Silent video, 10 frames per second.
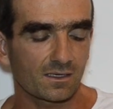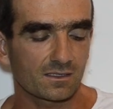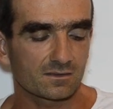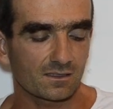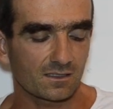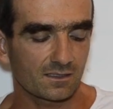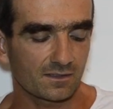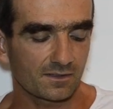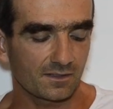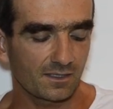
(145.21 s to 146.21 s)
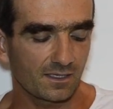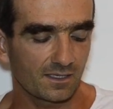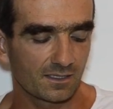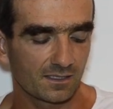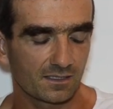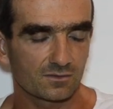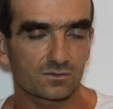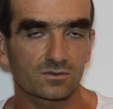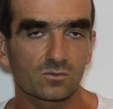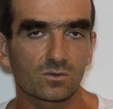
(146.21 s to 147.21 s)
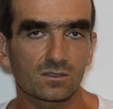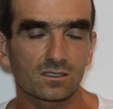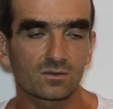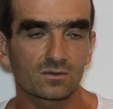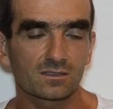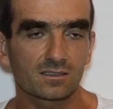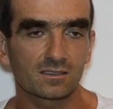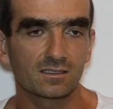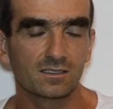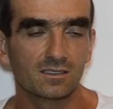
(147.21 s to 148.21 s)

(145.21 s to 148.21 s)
And Lahari, he's also walking all day